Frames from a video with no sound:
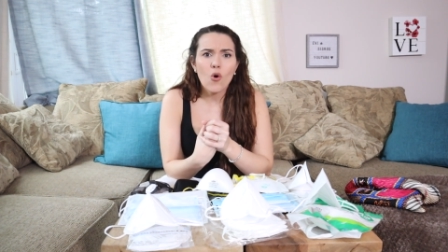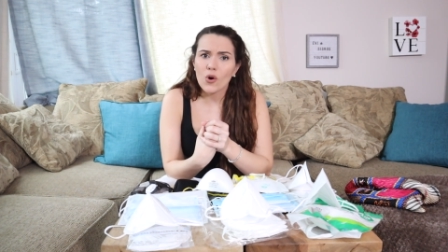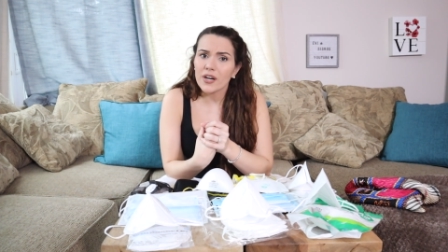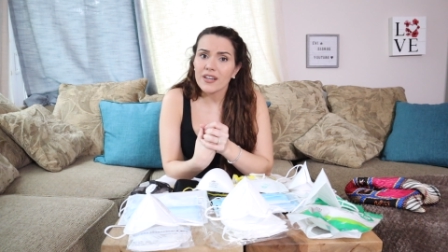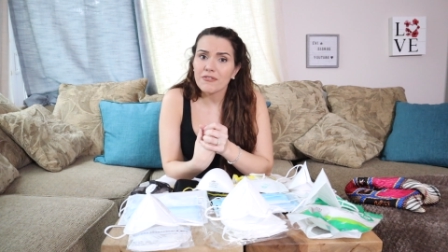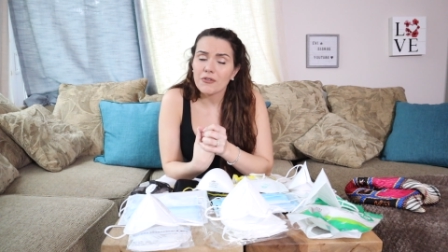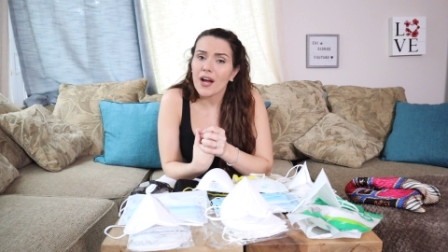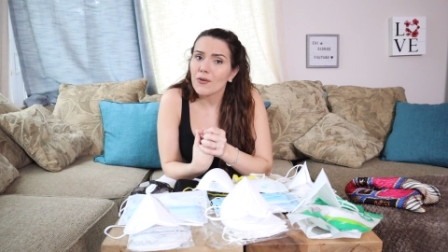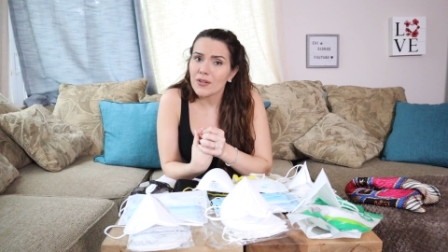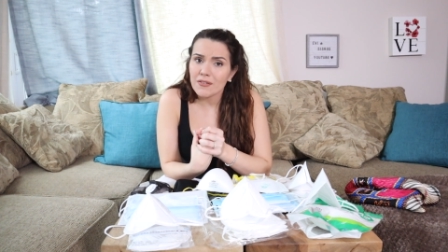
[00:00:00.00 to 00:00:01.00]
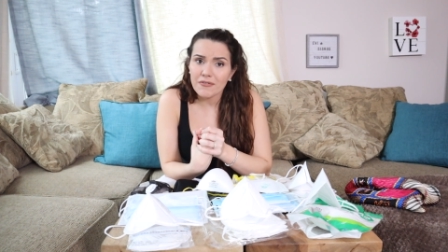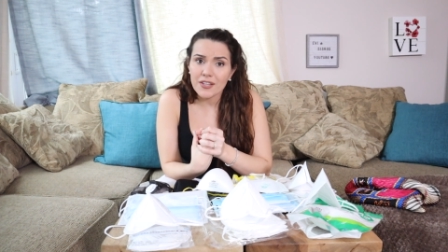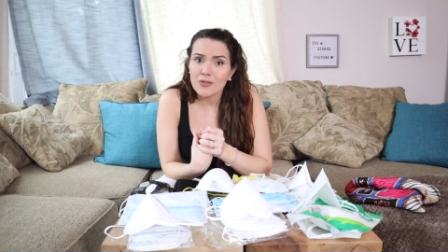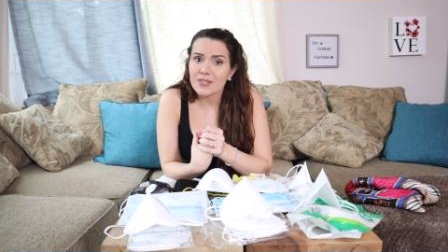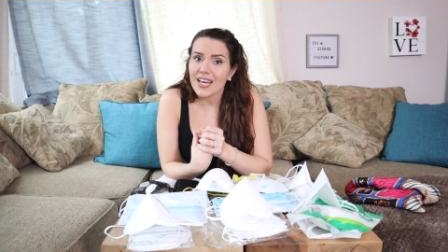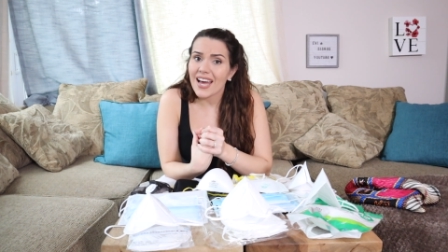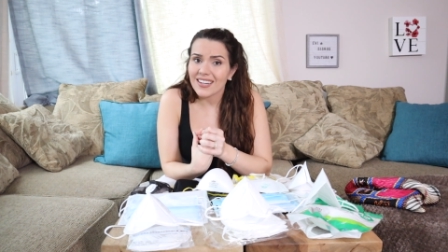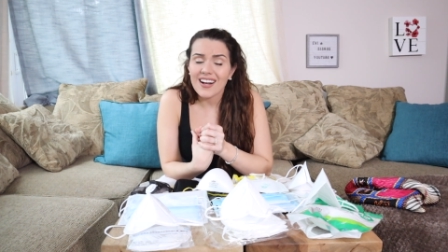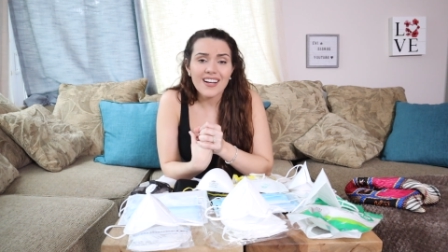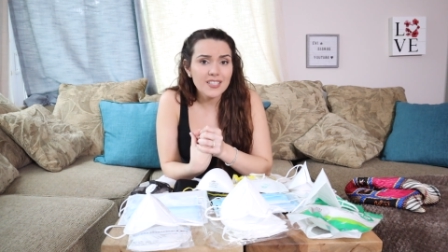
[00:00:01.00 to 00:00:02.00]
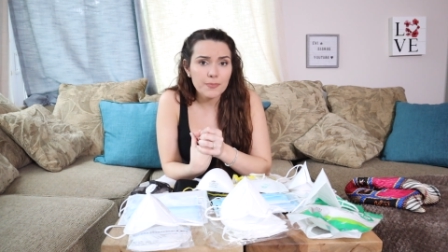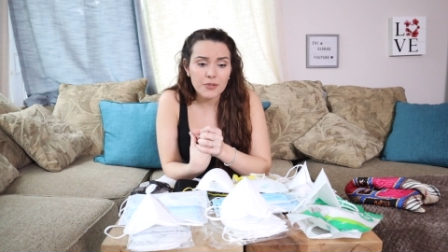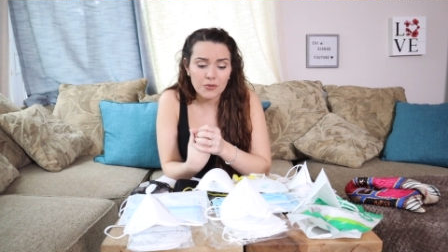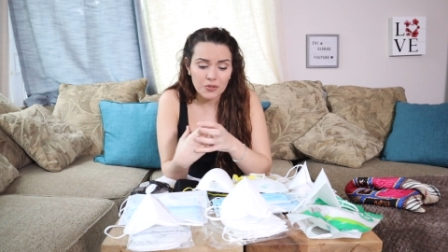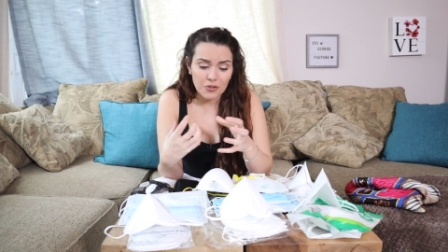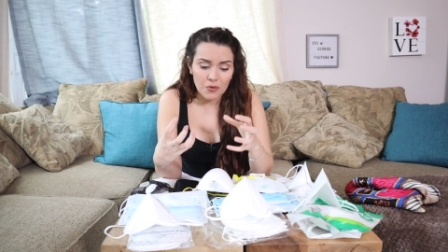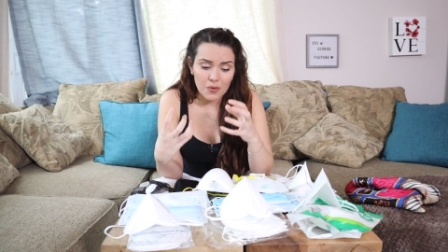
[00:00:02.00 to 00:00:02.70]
or if they're out in the field at a hospital.